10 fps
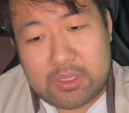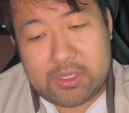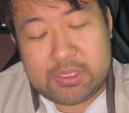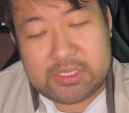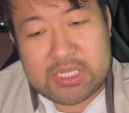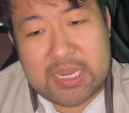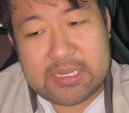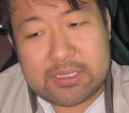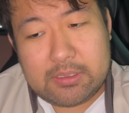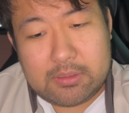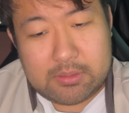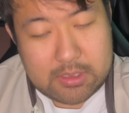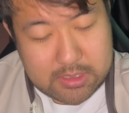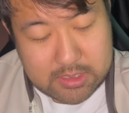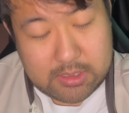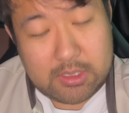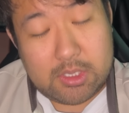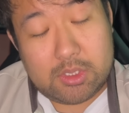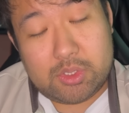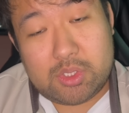here in China. Uh,
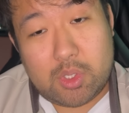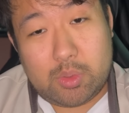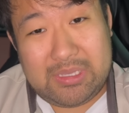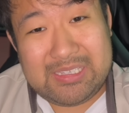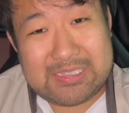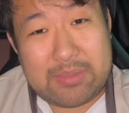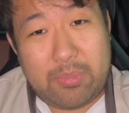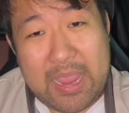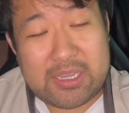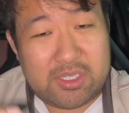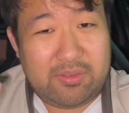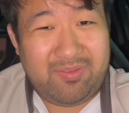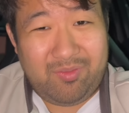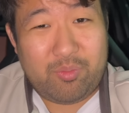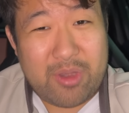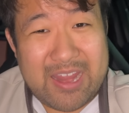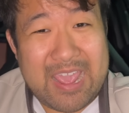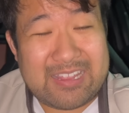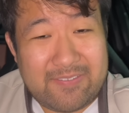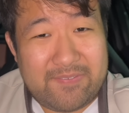so he's up actually right
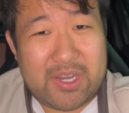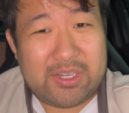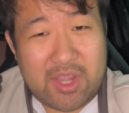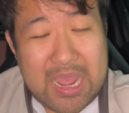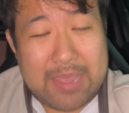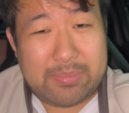at the very top.